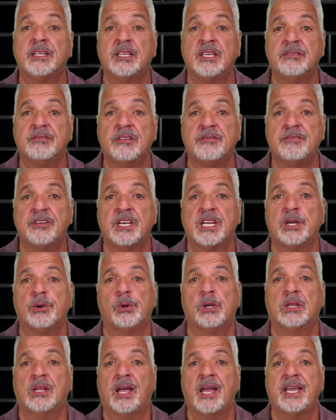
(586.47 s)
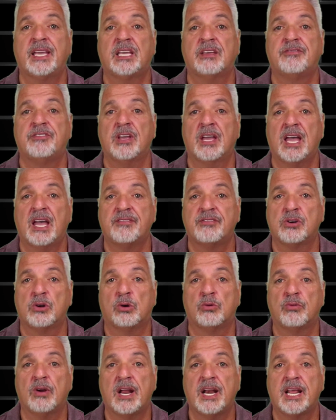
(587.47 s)
give the video a like if you haven't
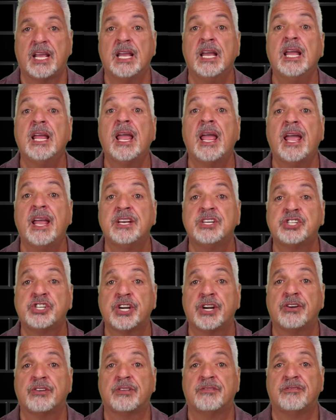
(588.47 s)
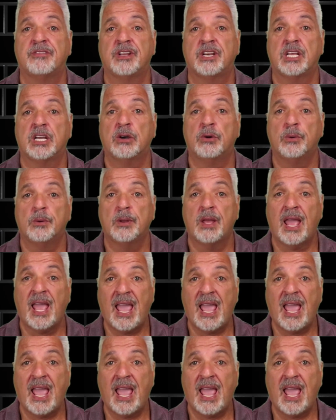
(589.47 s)
already, and share the video.